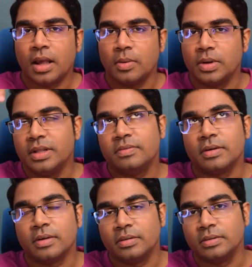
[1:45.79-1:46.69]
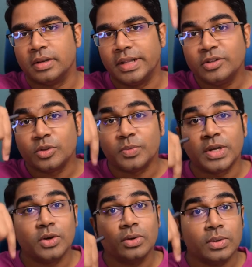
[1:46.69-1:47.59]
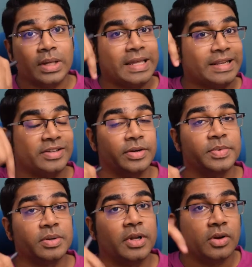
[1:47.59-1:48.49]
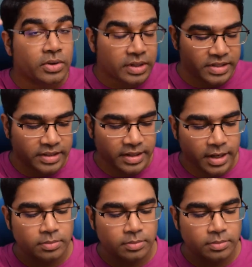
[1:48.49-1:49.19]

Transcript: I will leave the link to the video in the description below. You can check that